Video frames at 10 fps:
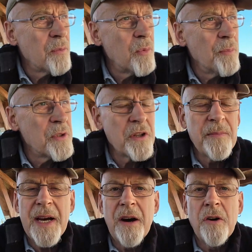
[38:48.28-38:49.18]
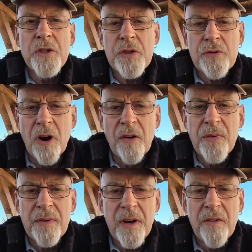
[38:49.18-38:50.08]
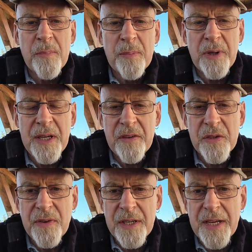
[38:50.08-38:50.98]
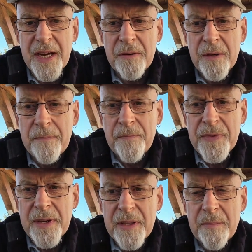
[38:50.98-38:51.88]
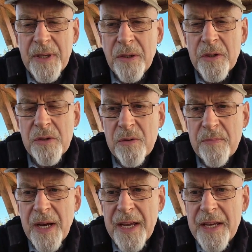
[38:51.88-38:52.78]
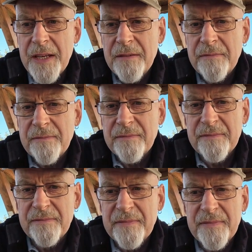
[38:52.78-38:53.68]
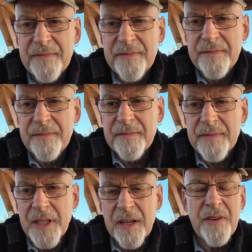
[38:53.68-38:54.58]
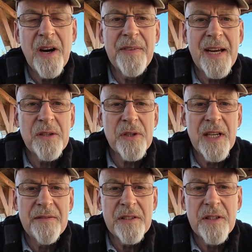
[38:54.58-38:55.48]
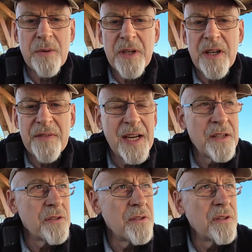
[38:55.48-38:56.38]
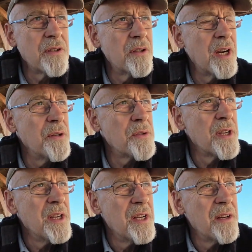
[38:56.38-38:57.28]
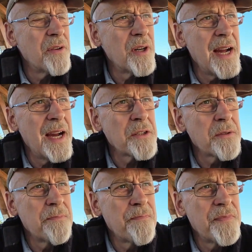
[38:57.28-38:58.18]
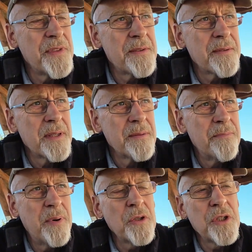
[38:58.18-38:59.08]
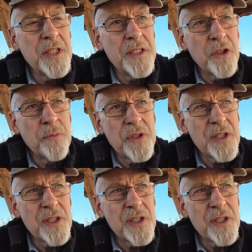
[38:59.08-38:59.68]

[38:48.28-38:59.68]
when we was on about Ostrov off my previous video, the builders was paying 5,000 level, €2,500 for a house, bodging it up and